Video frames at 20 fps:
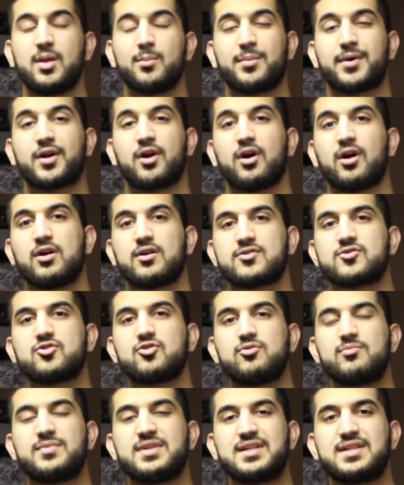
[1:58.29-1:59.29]
but it
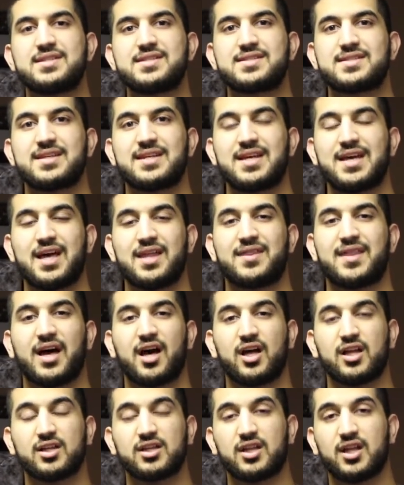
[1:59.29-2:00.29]
also means that
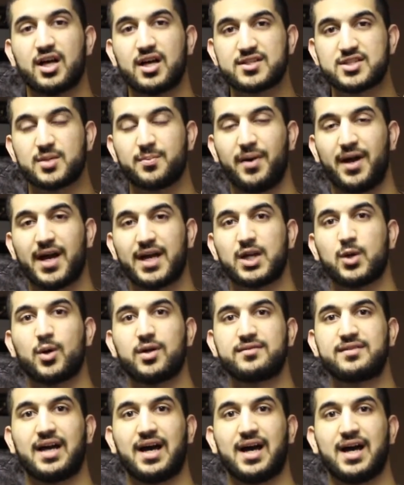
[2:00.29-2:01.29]
Allah subhanahu
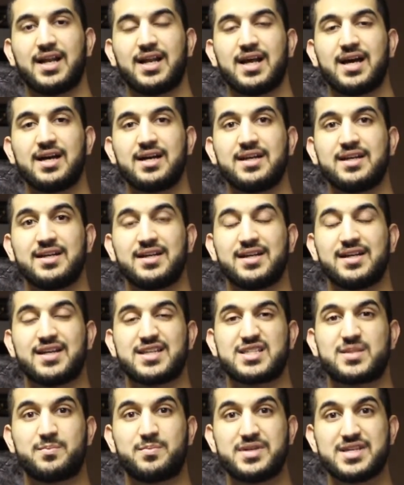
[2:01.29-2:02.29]
wa ta'ala
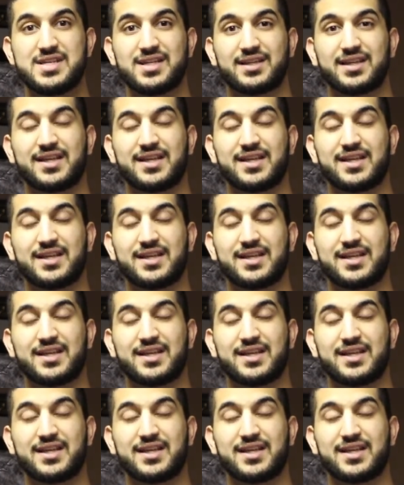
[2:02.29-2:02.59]
is being